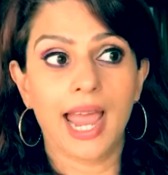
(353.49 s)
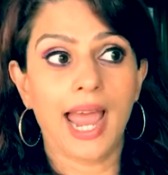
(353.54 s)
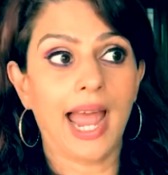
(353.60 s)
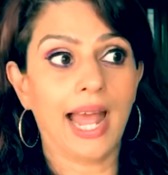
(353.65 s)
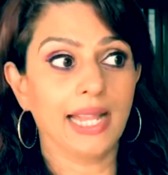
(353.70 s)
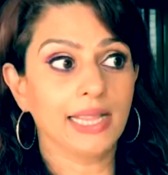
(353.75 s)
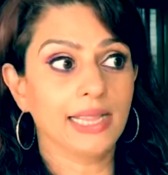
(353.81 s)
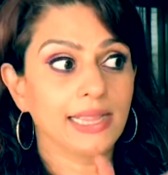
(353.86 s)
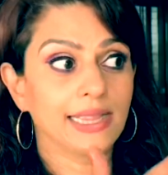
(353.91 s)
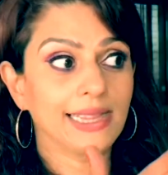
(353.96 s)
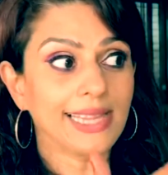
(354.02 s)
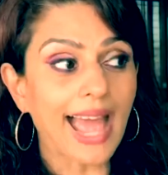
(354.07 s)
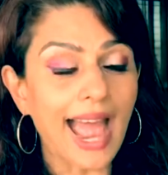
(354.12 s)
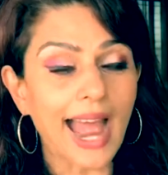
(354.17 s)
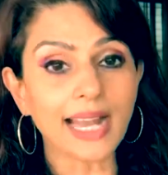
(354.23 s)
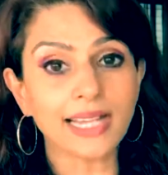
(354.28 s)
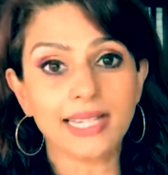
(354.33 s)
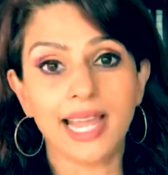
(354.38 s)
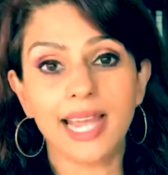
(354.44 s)
And
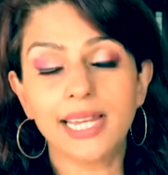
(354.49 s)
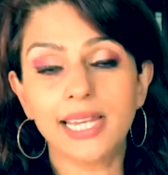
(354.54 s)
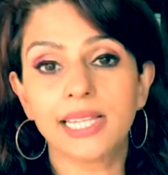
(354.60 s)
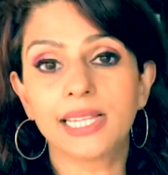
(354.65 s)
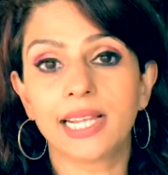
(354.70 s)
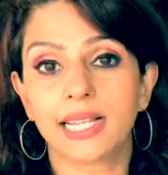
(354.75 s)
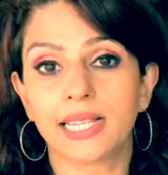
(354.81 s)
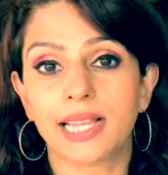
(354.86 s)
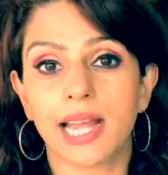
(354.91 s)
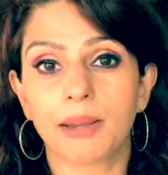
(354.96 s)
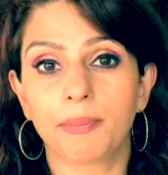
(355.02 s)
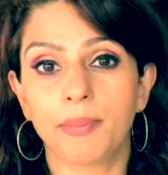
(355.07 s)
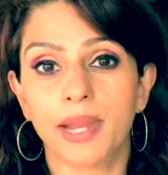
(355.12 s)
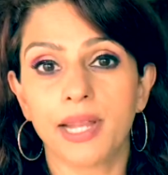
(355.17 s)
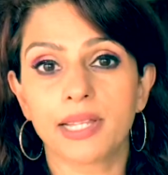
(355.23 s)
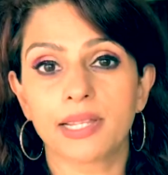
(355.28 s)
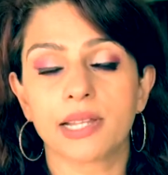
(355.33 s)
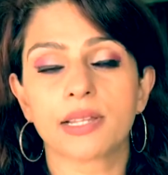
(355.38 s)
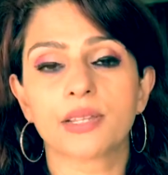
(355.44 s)
that, anything that
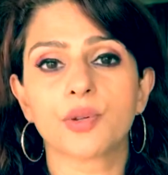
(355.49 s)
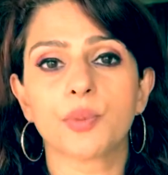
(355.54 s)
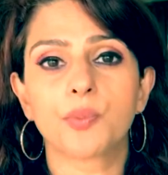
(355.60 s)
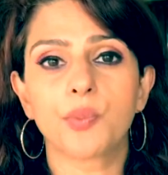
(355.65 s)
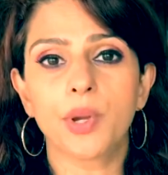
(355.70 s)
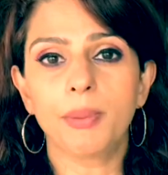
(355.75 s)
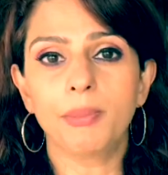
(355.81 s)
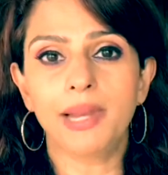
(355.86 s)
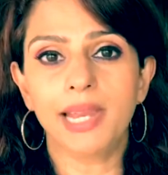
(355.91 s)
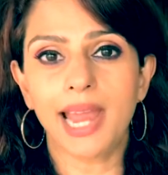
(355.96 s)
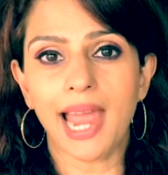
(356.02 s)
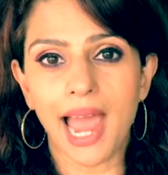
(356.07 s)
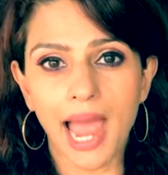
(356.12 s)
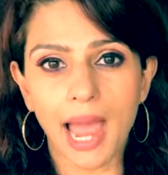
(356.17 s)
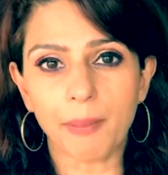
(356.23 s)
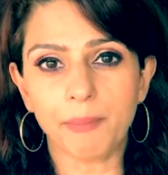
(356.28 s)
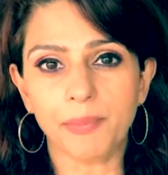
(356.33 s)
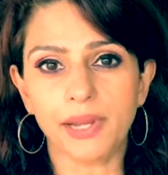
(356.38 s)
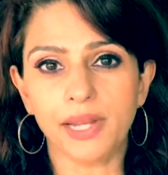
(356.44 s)
makes us supremely
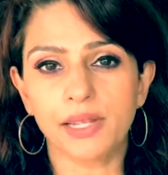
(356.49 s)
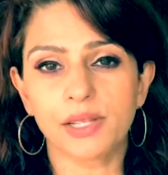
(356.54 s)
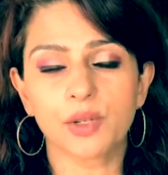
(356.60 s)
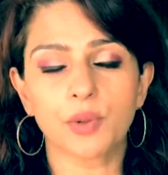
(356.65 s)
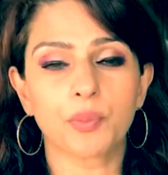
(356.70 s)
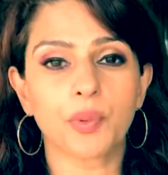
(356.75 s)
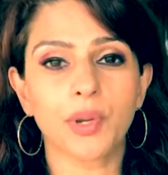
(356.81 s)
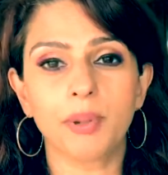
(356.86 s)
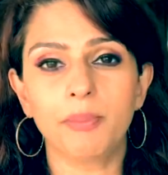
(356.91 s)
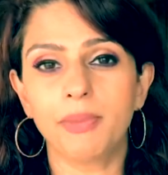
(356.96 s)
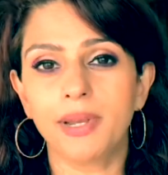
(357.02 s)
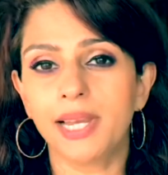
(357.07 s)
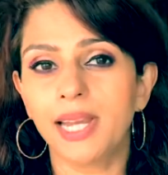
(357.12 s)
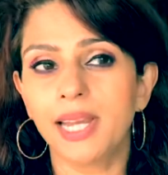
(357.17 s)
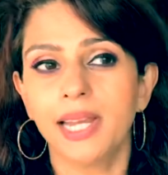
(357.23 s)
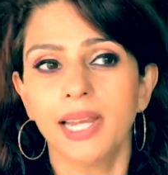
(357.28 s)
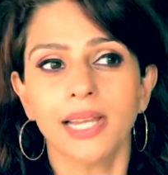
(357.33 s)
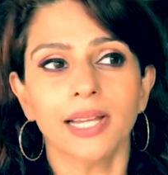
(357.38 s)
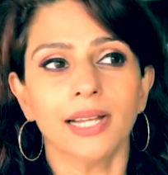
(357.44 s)
happy, supremely